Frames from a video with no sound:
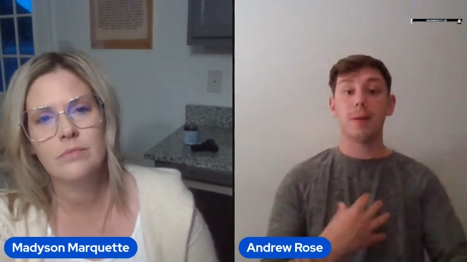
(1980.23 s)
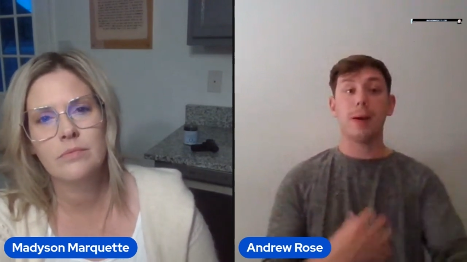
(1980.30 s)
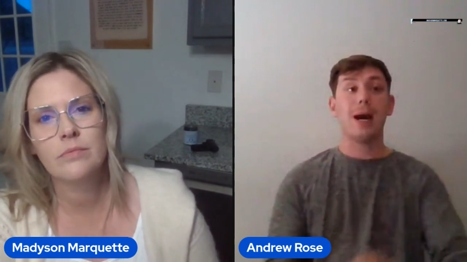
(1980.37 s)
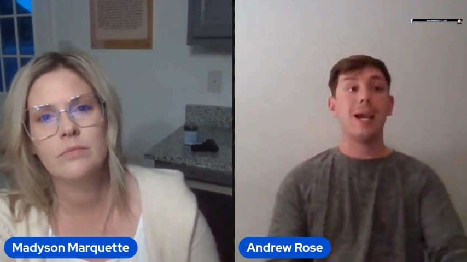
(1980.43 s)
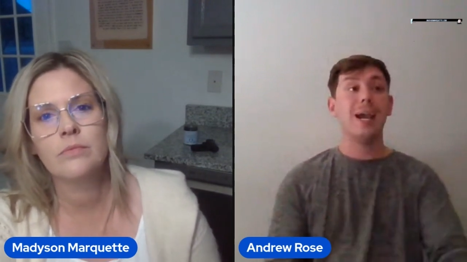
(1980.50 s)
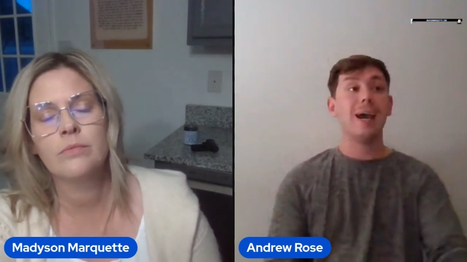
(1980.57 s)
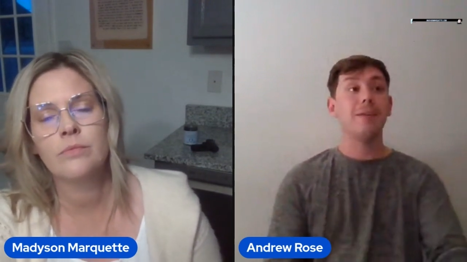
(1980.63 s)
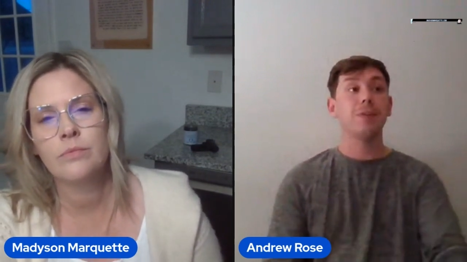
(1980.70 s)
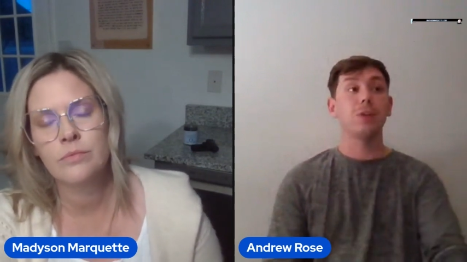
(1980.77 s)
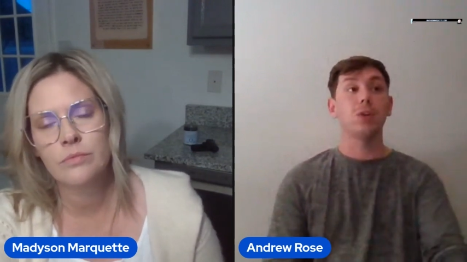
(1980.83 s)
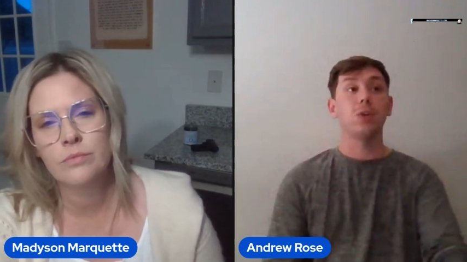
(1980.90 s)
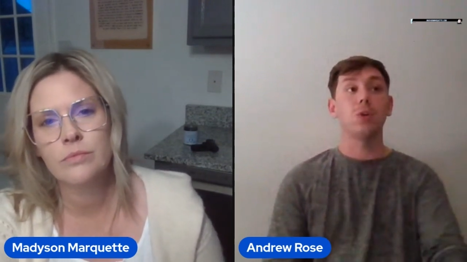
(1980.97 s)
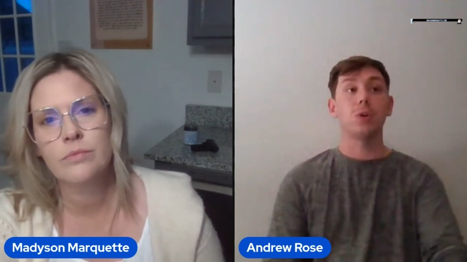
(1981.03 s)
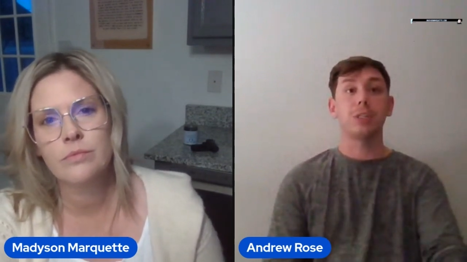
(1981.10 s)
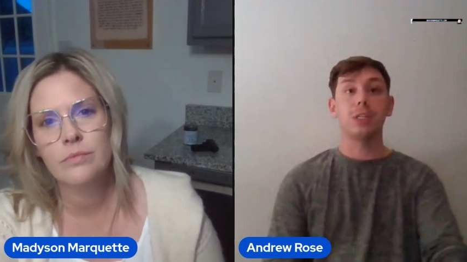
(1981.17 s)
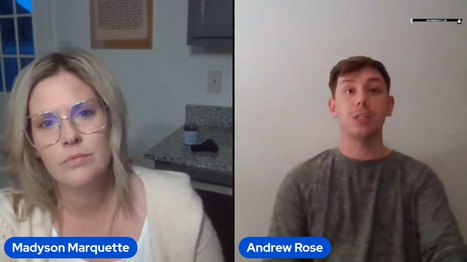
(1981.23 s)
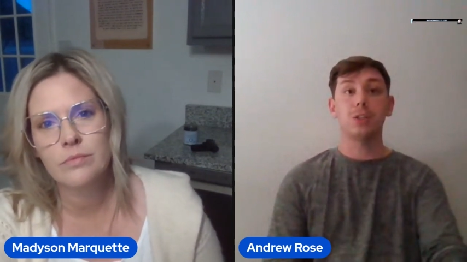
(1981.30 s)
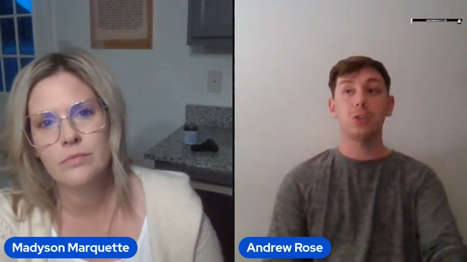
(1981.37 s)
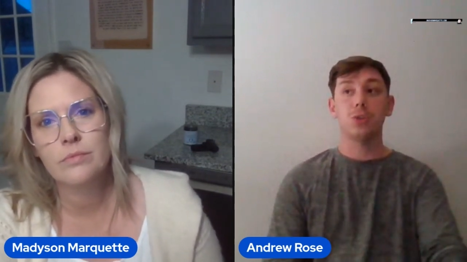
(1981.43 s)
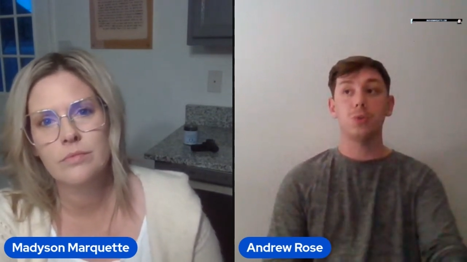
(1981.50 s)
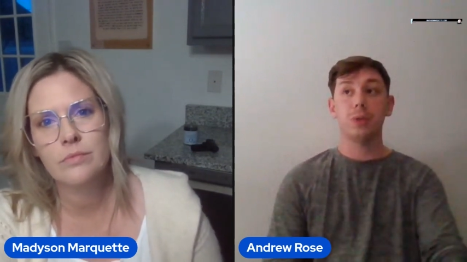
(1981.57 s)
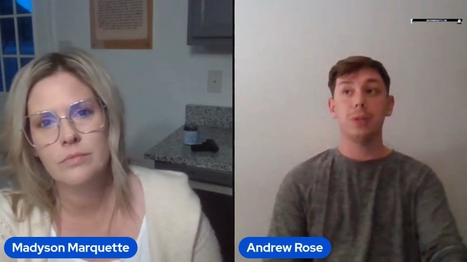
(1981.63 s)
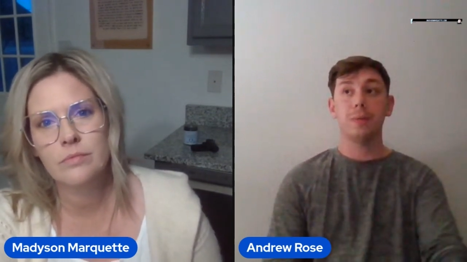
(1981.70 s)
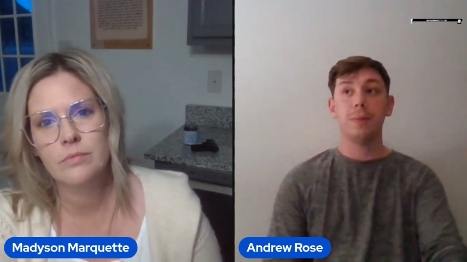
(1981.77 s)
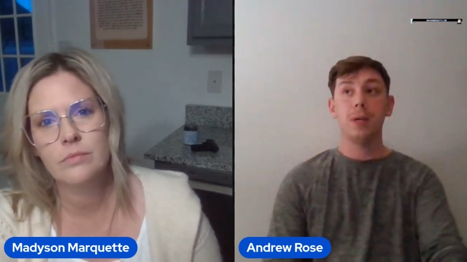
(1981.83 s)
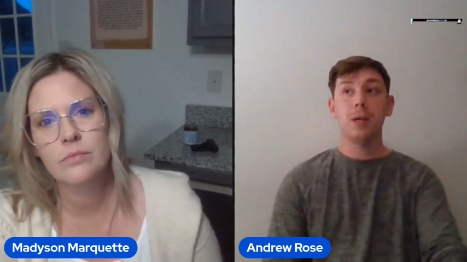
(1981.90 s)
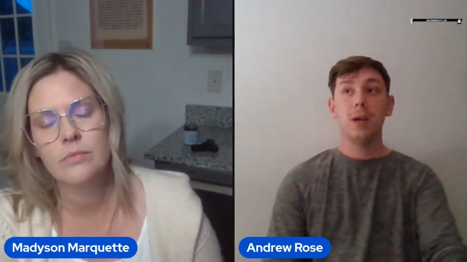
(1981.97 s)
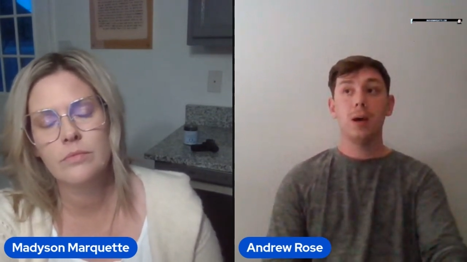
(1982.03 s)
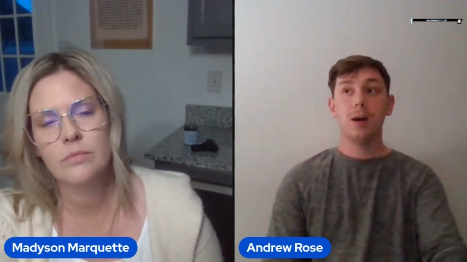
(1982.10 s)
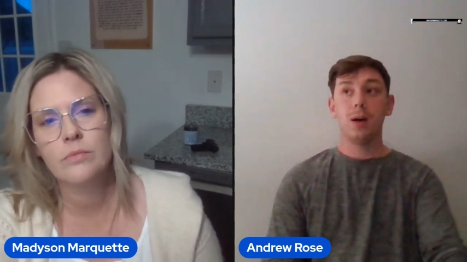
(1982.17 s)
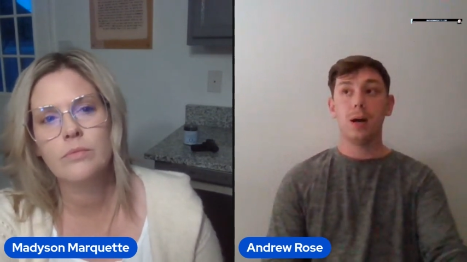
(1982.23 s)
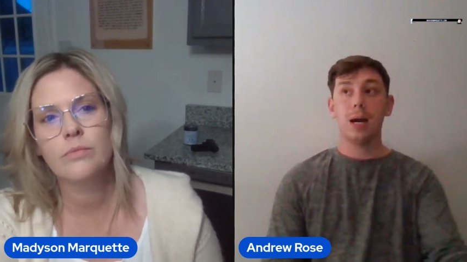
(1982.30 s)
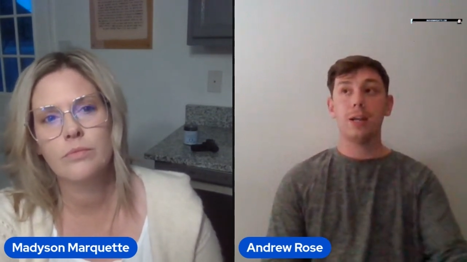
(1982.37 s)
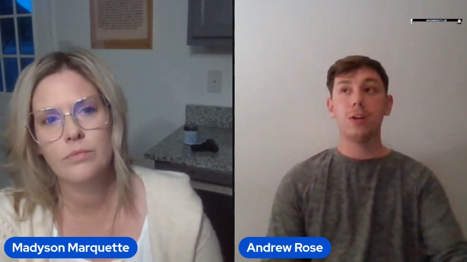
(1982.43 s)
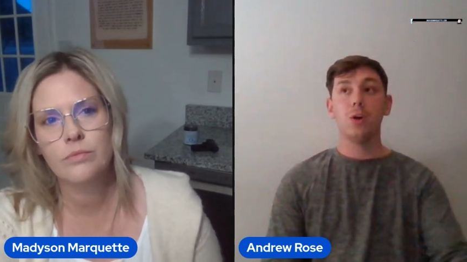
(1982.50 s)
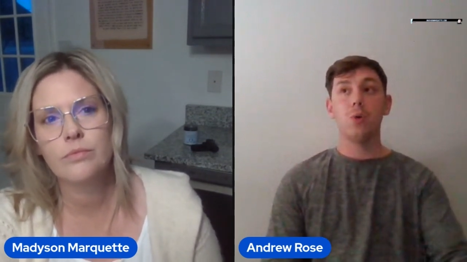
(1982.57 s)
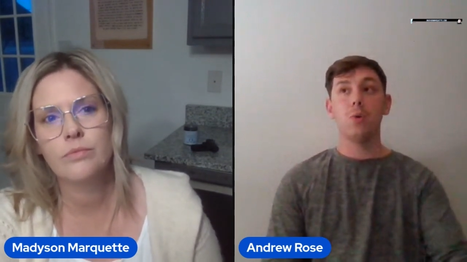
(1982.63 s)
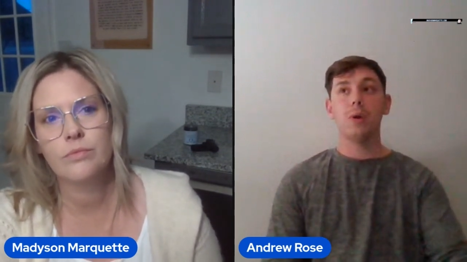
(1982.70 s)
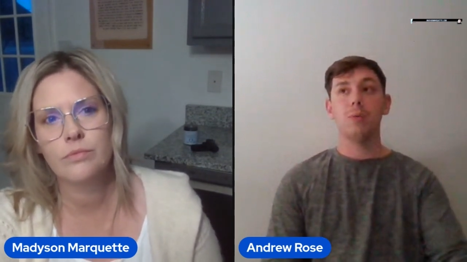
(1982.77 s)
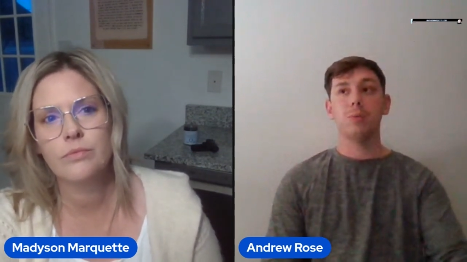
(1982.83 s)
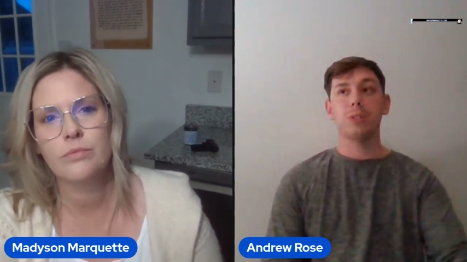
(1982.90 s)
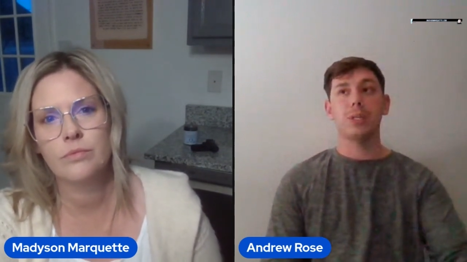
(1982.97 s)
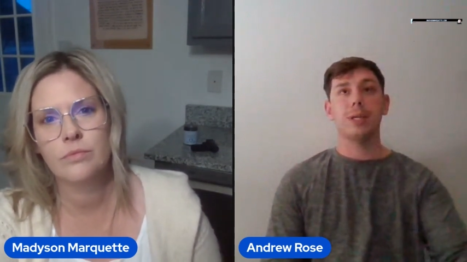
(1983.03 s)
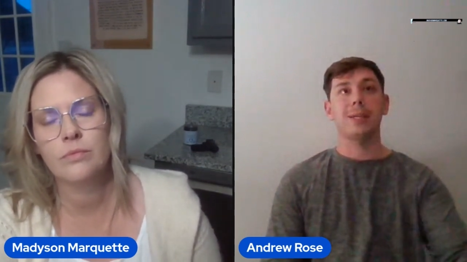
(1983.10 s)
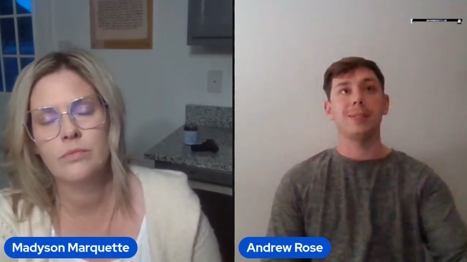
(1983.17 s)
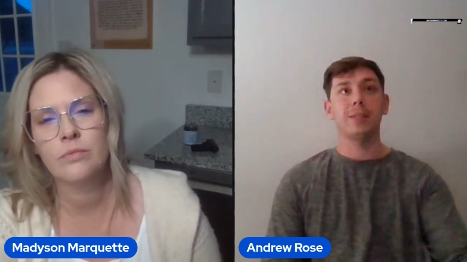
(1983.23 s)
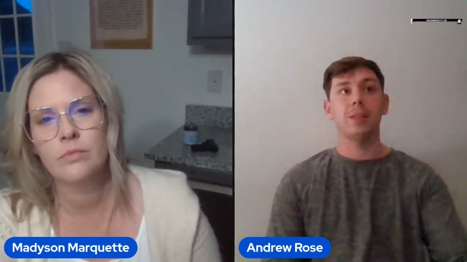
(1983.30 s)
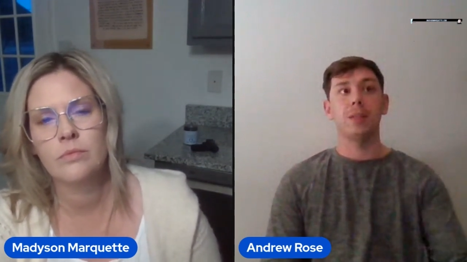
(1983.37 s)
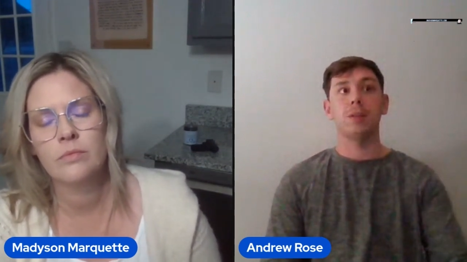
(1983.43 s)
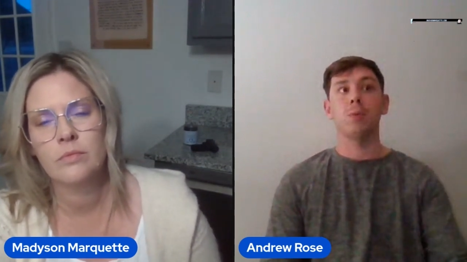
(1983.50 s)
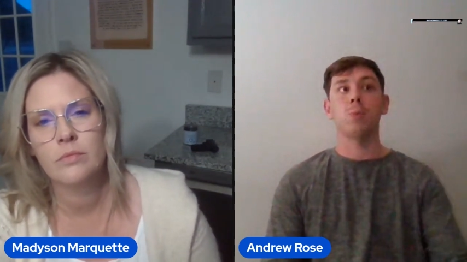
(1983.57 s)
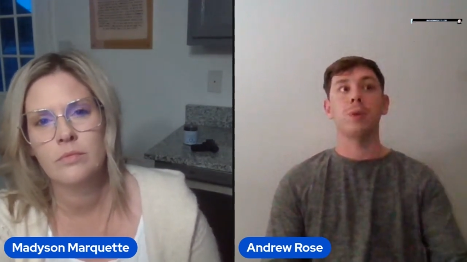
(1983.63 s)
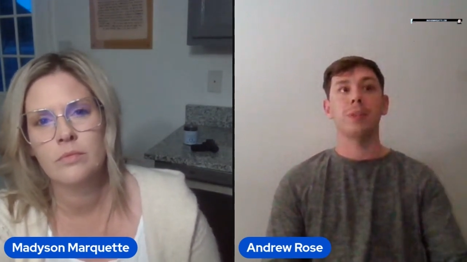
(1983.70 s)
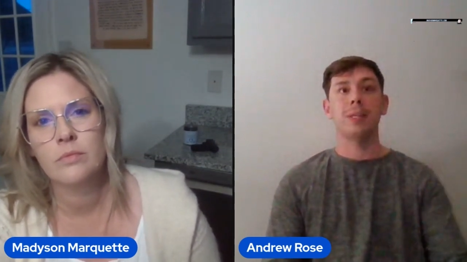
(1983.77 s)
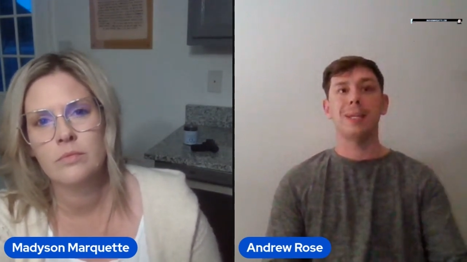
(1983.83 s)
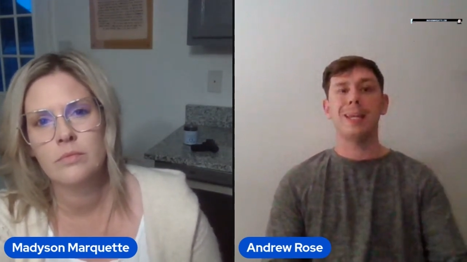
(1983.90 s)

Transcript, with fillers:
Speaker 1: it. I haven't looked into it. Uh, I know it was like the, with the